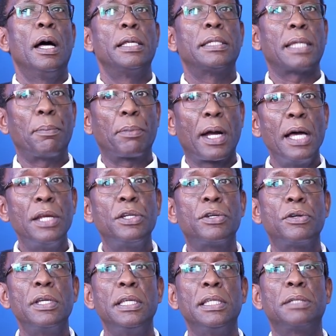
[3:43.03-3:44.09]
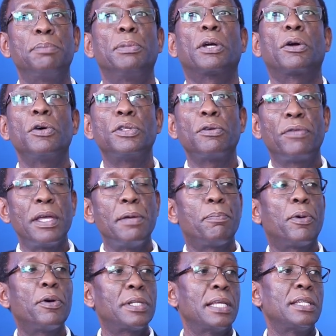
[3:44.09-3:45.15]
Some countries, because of the
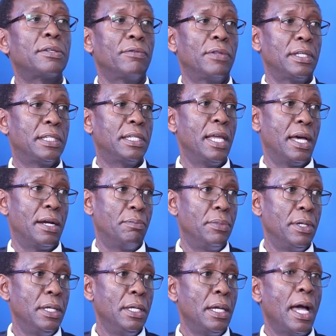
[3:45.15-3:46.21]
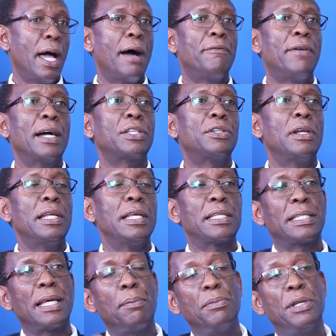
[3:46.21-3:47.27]
importance of the CRB, have actually
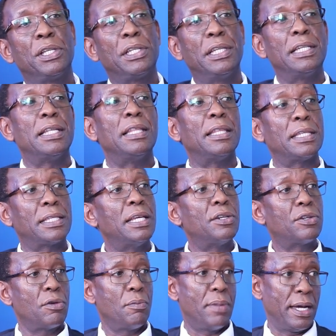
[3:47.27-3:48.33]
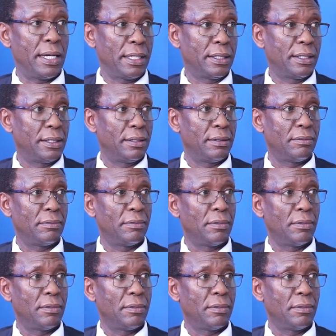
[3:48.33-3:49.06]
established it in the central banks.